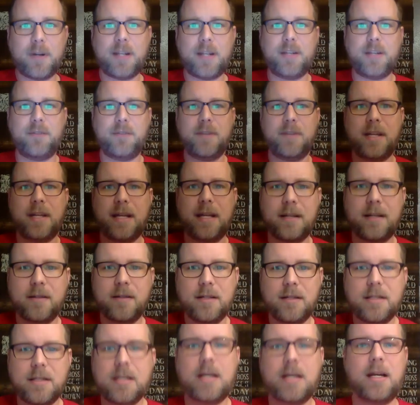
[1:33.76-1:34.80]
I do that,
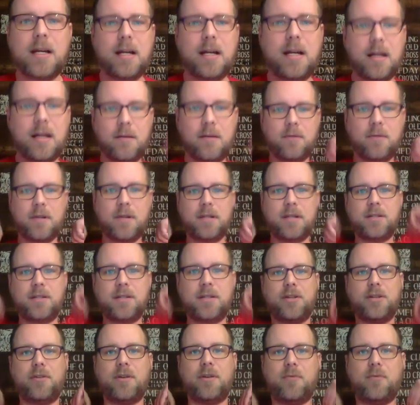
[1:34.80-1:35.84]
uh, I wanted to
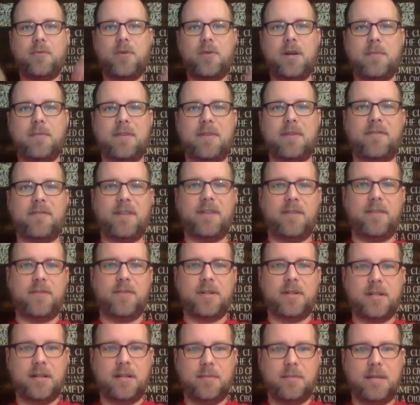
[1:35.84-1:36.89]
show you I'm wearing my
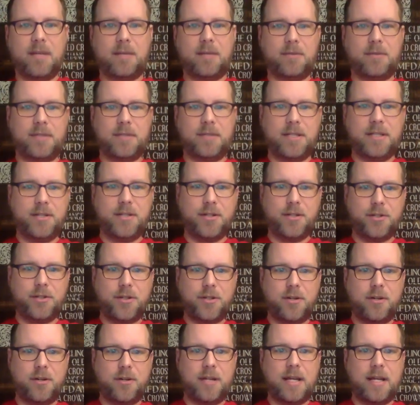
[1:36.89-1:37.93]
favorite Bible teaching
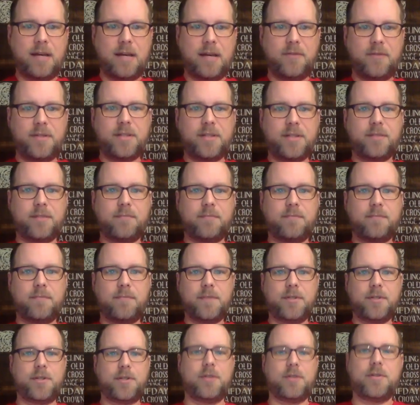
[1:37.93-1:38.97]
shirt, Calvinism.
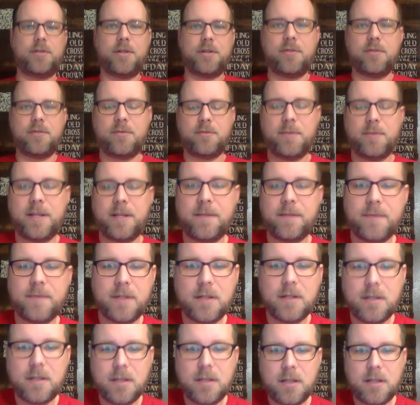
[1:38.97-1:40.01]
This shirt chose me.
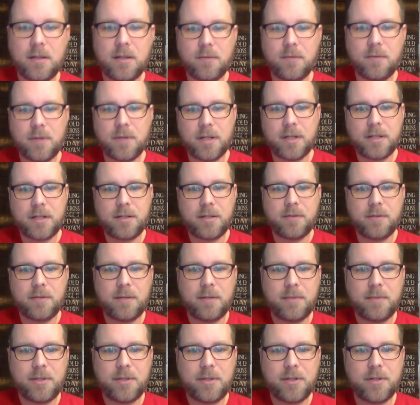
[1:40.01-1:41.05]
I wanted to
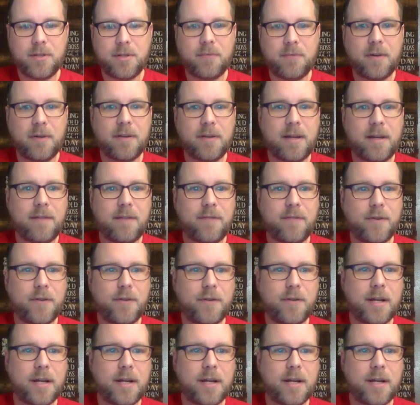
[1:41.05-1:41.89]
be sure and wear that for you